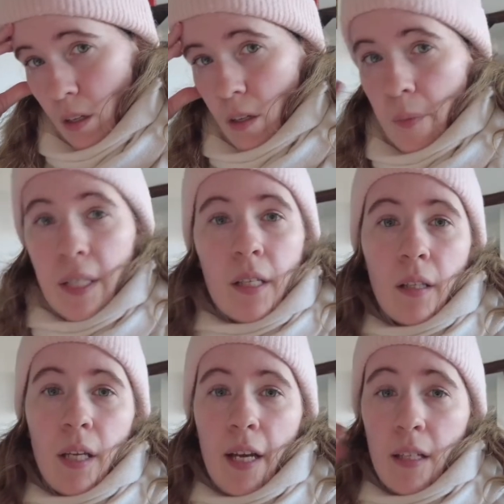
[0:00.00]

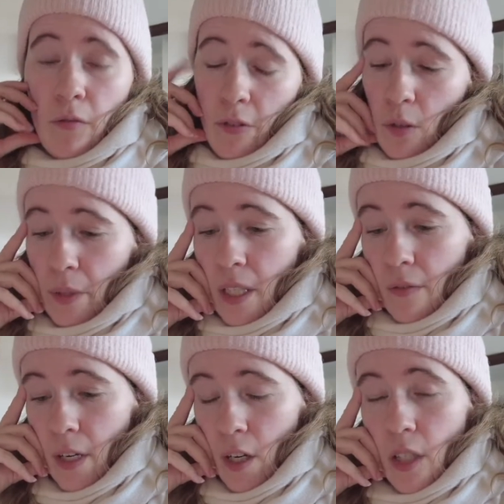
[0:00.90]
basically I can film these
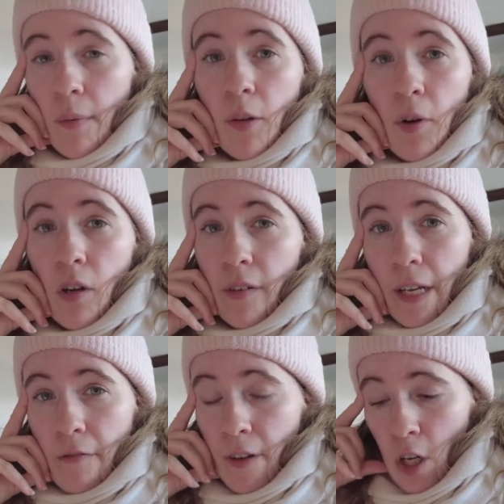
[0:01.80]
videos. Some of them are already
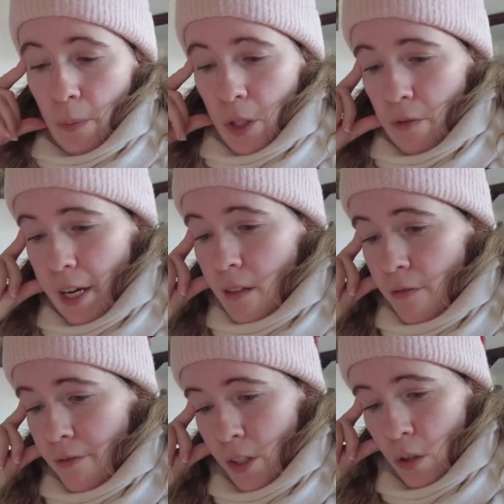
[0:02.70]
filmed, so if I can
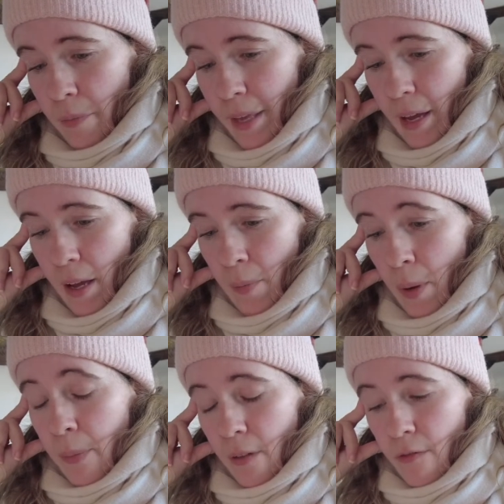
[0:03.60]
film them
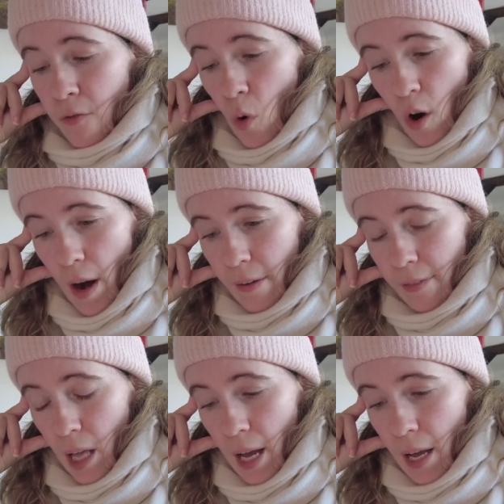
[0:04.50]
before I
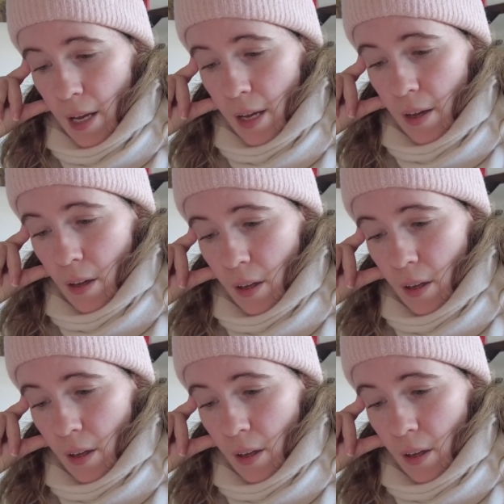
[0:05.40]
fly